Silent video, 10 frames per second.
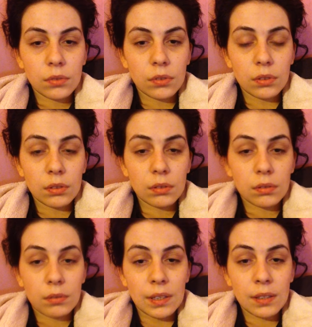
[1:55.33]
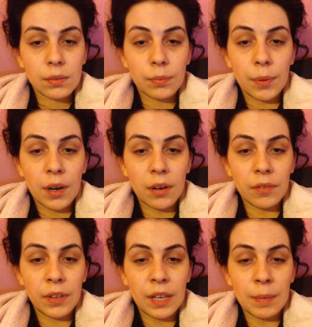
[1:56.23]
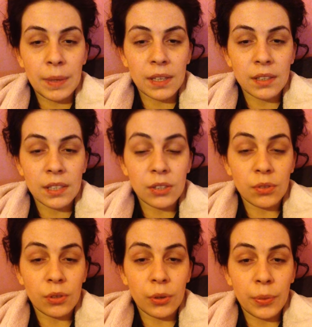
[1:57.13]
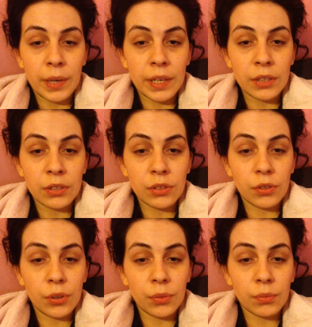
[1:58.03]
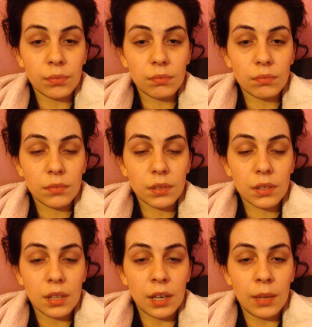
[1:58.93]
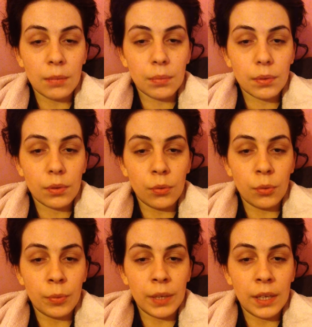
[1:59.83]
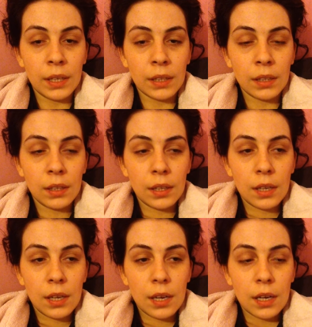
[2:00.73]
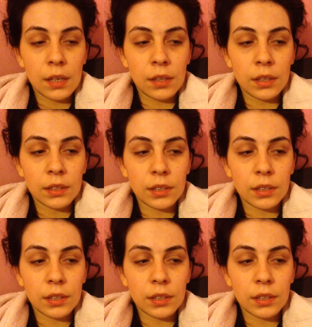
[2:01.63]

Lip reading: just, that's part of the ME. They don't know why, you just don't sleep normally at night